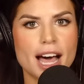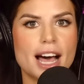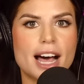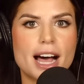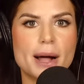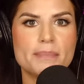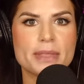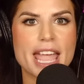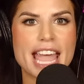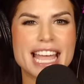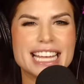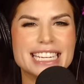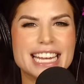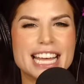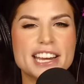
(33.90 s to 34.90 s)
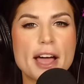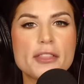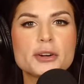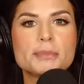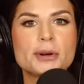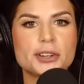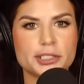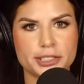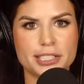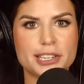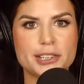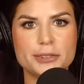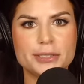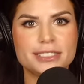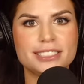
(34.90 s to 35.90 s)
Um, and another person
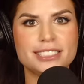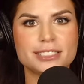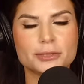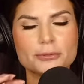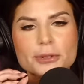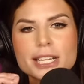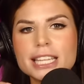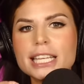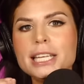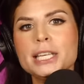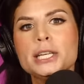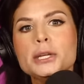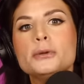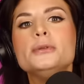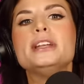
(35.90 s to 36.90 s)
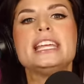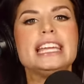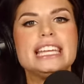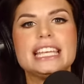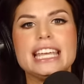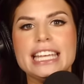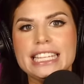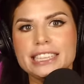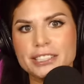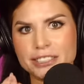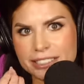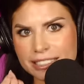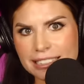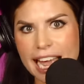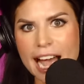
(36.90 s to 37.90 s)
who is just really unique in their
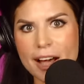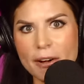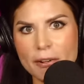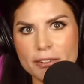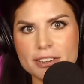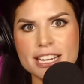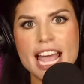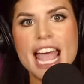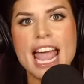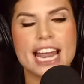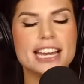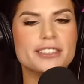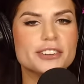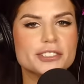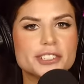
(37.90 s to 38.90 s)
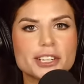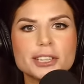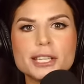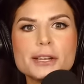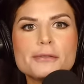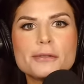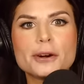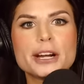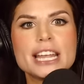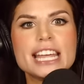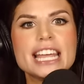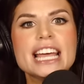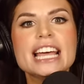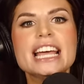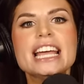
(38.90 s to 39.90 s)
sound and in their
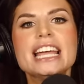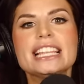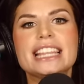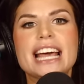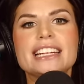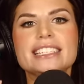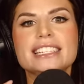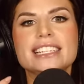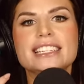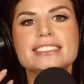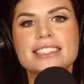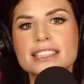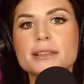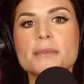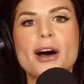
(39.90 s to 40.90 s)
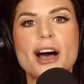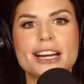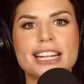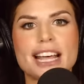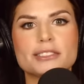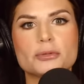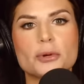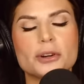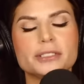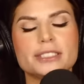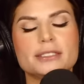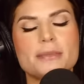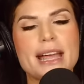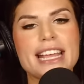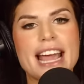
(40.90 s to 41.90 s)
delivery that is in the podcast world
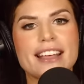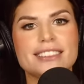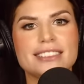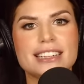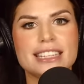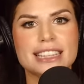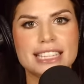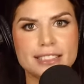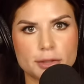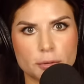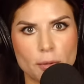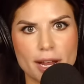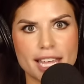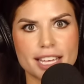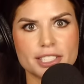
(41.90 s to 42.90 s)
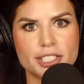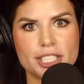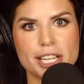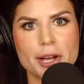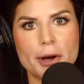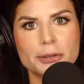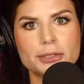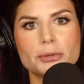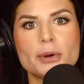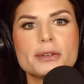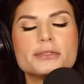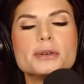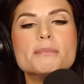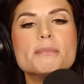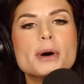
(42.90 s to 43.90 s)
is my guest this week. She hosts one
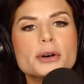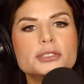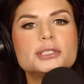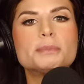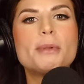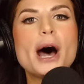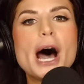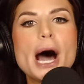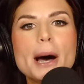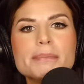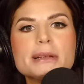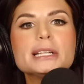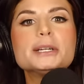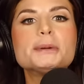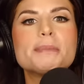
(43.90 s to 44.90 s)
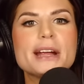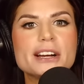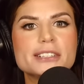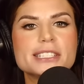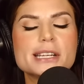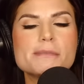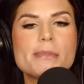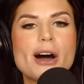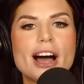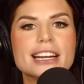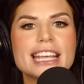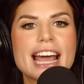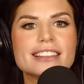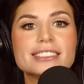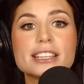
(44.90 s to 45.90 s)
of the most popular parenting
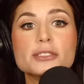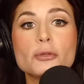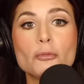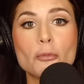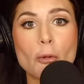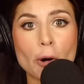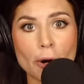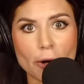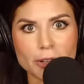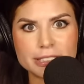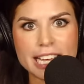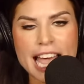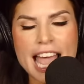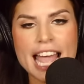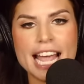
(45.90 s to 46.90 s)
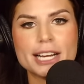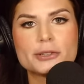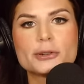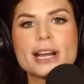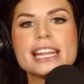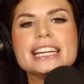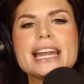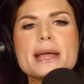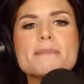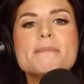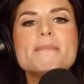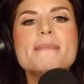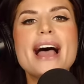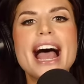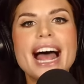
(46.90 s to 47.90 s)
podcasts in the world and created a
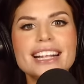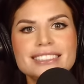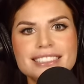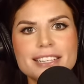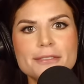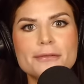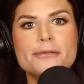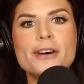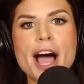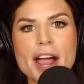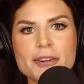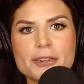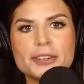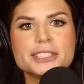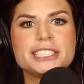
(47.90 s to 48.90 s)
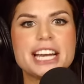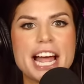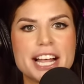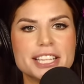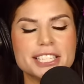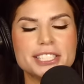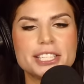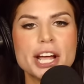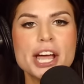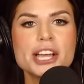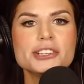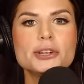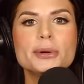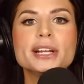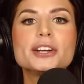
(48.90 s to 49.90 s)
massive viral challenge
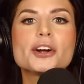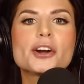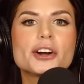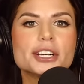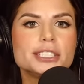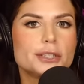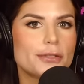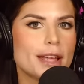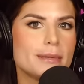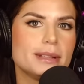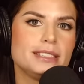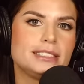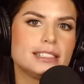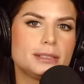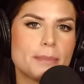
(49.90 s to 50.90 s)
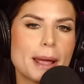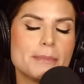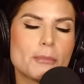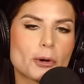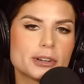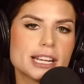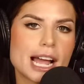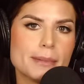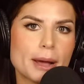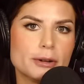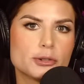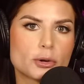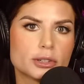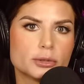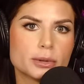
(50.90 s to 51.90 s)
to encourage families to spend more time
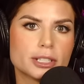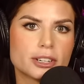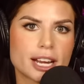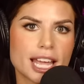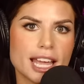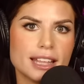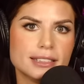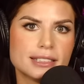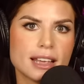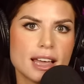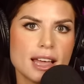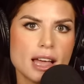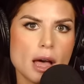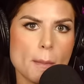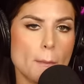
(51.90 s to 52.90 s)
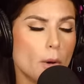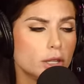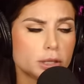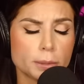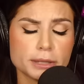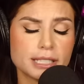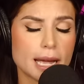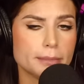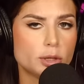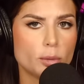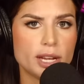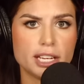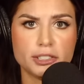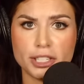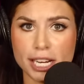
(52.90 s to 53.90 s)
outdoors with their kids. Multiple times a
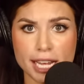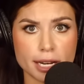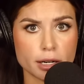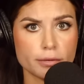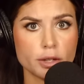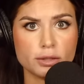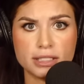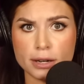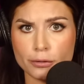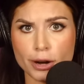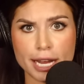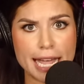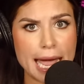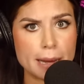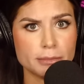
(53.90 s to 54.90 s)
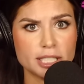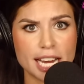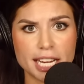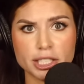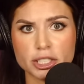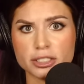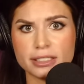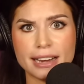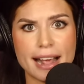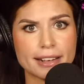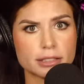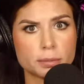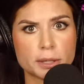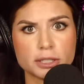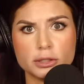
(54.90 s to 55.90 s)
week, she interviews different game changers and
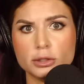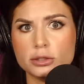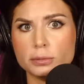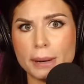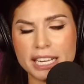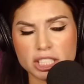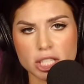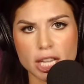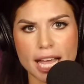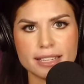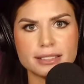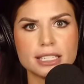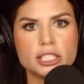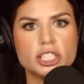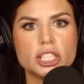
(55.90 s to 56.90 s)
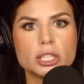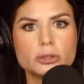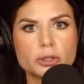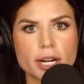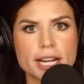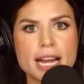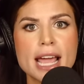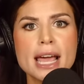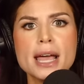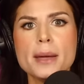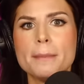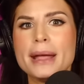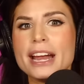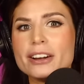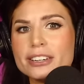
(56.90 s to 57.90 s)
experts who specialize in children,
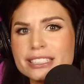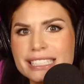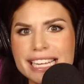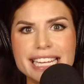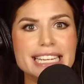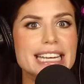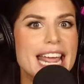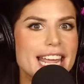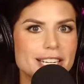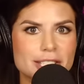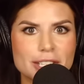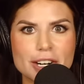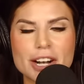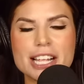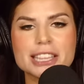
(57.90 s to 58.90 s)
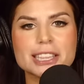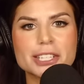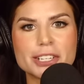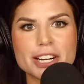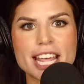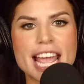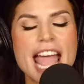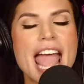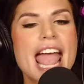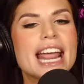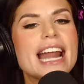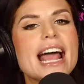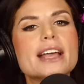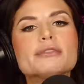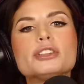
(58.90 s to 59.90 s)
parenting, nature, and learning.
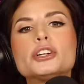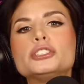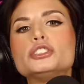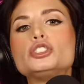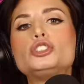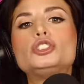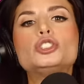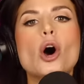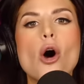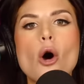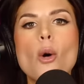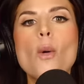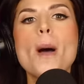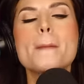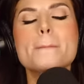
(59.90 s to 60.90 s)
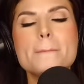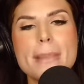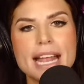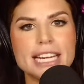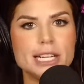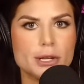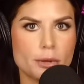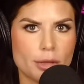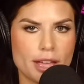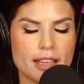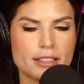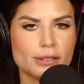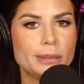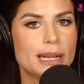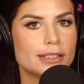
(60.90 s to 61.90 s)
And I have learned so many new
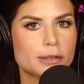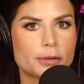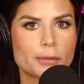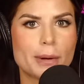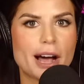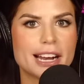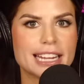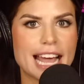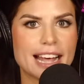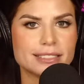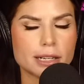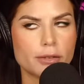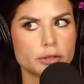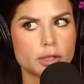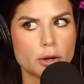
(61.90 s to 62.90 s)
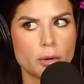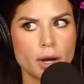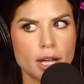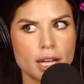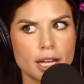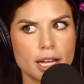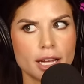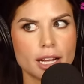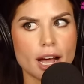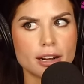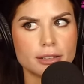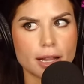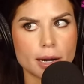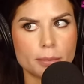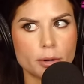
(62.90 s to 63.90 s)
things because of her podcast. I've also
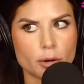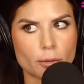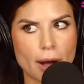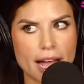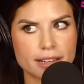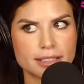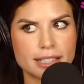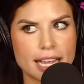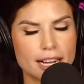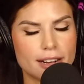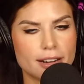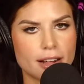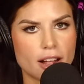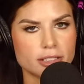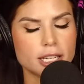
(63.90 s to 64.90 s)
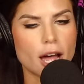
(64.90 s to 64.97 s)
gotten a lot of book recs, and I'll